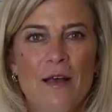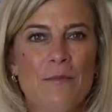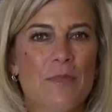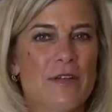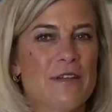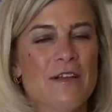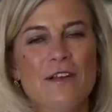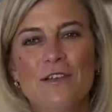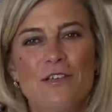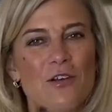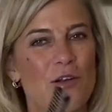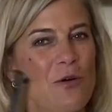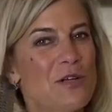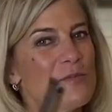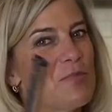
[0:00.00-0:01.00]
but don't
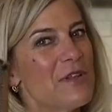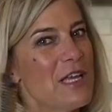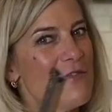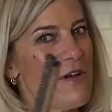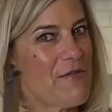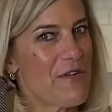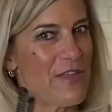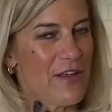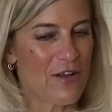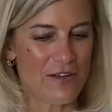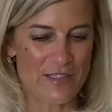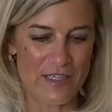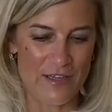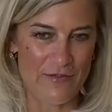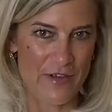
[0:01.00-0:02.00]
always believe everything on
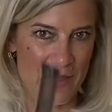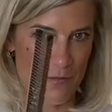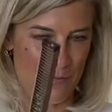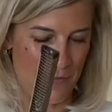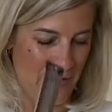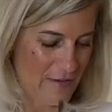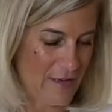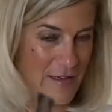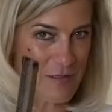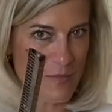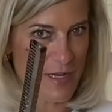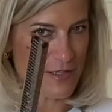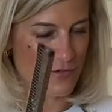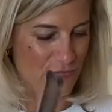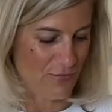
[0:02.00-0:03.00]
TV. It doesn't
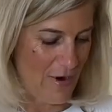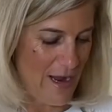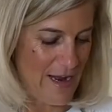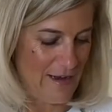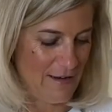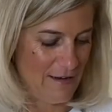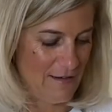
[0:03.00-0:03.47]
mean it's right.